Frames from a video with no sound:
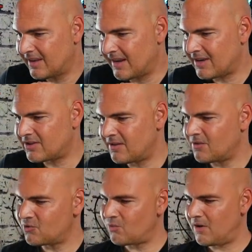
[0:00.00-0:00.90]
And actually, I'm
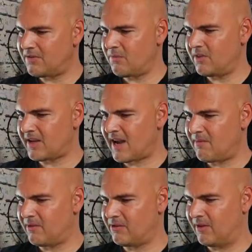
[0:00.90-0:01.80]
not sure what I've done with the
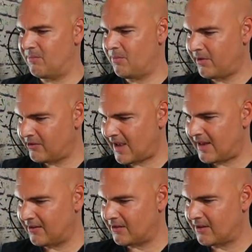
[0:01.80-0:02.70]
camera tonight, but my
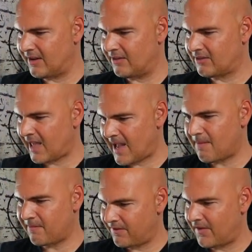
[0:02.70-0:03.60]
tan is looking
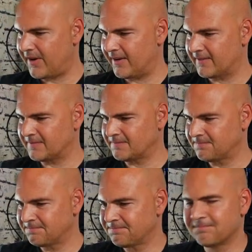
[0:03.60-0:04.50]
damn fine.
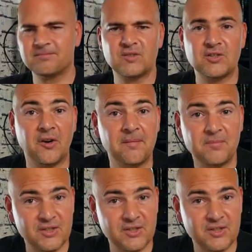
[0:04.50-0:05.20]
Sorry, it's